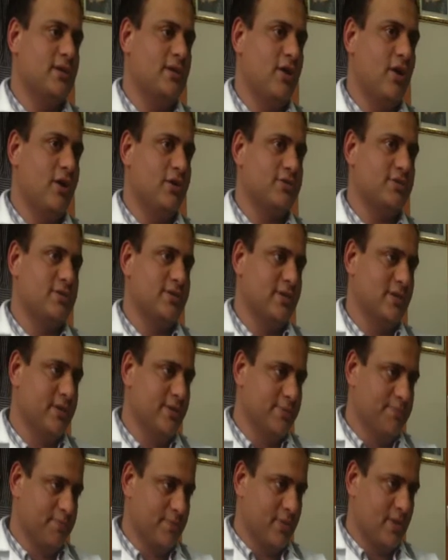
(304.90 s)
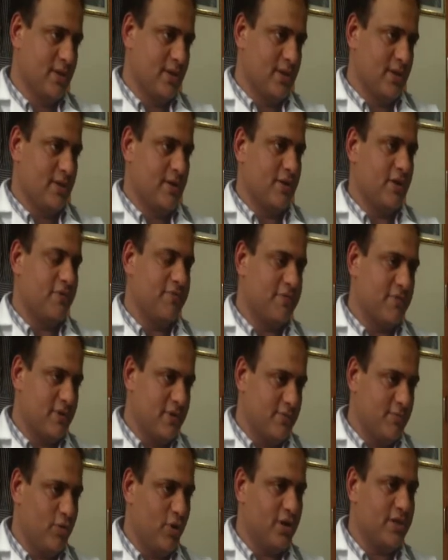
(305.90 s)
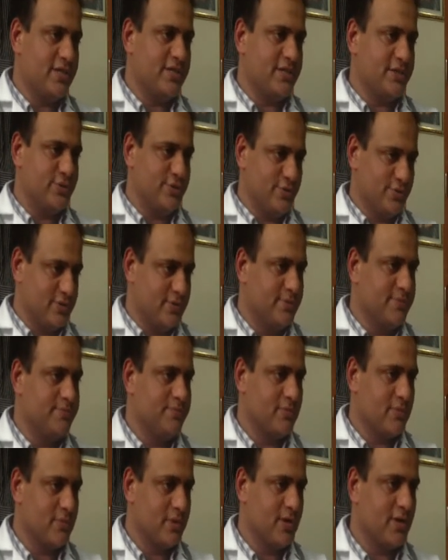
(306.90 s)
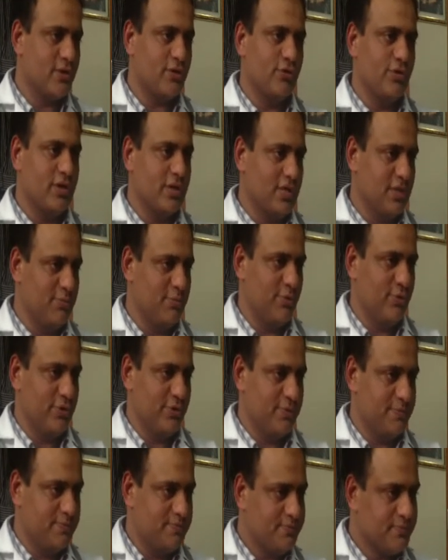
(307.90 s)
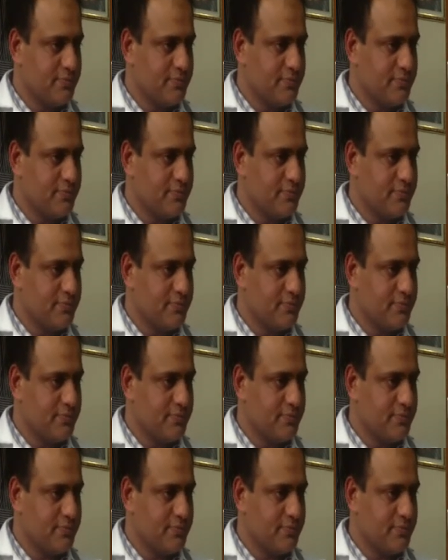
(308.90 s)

loss of body tissues, including the bone.